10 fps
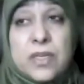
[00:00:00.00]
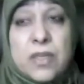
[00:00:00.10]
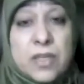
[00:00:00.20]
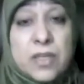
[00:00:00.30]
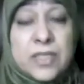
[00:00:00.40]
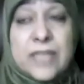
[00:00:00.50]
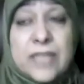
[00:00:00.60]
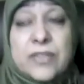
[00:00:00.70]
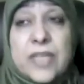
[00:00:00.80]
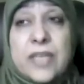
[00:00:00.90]
last
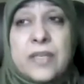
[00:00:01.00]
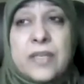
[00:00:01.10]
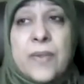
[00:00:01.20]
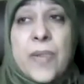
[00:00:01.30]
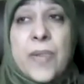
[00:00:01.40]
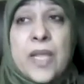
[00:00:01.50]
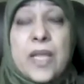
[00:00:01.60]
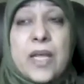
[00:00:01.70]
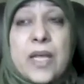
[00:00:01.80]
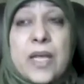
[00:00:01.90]
Saturday.
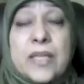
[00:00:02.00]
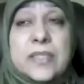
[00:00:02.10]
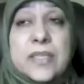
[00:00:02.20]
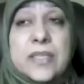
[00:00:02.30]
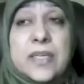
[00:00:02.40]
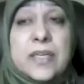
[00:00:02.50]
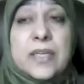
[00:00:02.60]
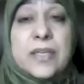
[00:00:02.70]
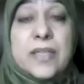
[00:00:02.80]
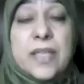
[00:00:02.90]
And
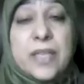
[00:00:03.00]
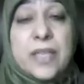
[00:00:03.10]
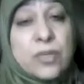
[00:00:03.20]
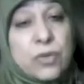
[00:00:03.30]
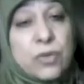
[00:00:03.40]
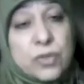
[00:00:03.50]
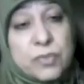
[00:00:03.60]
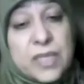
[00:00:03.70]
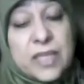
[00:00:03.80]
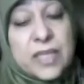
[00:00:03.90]
then they called
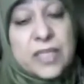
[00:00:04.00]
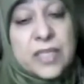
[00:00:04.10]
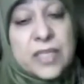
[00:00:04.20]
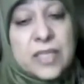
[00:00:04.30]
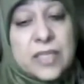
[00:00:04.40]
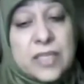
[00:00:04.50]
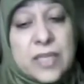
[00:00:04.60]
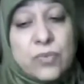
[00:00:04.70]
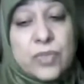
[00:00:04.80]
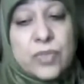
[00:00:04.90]
me and they said that
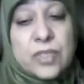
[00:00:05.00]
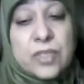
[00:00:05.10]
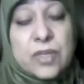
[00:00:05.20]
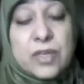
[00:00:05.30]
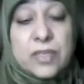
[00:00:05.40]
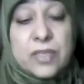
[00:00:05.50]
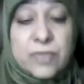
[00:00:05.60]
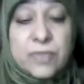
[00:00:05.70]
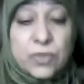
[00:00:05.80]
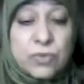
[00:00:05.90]
we are
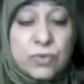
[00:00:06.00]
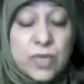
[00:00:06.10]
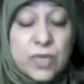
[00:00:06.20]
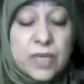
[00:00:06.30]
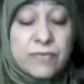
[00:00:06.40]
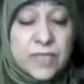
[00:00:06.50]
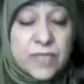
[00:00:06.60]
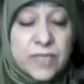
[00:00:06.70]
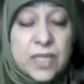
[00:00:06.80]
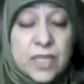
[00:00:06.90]
giving you a
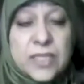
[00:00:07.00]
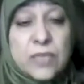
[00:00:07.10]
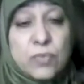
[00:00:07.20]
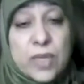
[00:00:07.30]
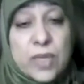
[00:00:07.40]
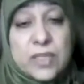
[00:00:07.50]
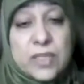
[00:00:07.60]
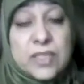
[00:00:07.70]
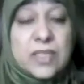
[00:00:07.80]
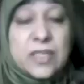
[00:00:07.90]
visit. I said, when? He
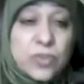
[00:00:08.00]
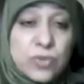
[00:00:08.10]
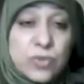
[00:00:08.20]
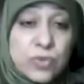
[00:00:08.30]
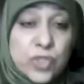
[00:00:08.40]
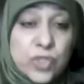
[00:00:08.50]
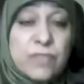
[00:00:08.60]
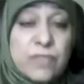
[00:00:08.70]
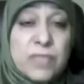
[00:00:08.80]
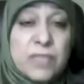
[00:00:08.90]
said, I don't know, just
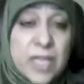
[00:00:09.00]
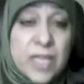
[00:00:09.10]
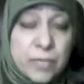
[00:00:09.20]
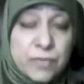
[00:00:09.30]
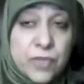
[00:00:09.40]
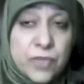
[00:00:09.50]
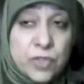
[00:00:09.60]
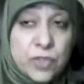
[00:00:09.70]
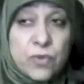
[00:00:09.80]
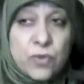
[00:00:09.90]
give me the names first
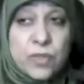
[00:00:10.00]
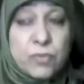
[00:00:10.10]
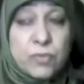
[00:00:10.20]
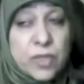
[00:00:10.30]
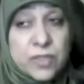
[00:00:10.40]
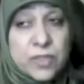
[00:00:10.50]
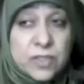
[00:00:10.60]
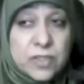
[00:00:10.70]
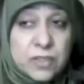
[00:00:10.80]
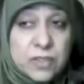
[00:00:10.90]
of all the brothers,
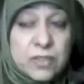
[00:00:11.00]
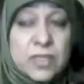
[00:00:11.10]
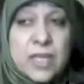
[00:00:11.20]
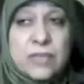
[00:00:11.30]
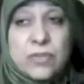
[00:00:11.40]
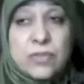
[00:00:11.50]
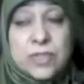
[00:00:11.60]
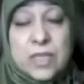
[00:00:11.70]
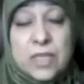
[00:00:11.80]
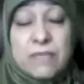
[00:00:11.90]
sisters, and
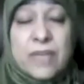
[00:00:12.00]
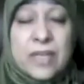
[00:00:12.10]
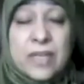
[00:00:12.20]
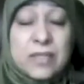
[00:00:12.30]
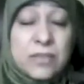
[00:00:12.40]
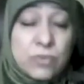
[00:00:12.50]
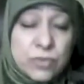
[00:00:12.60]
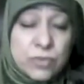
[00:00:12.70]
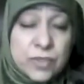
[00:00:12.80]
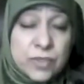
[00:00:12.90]
yourself and the
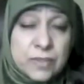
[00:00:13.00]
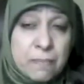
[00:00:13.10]
daughters.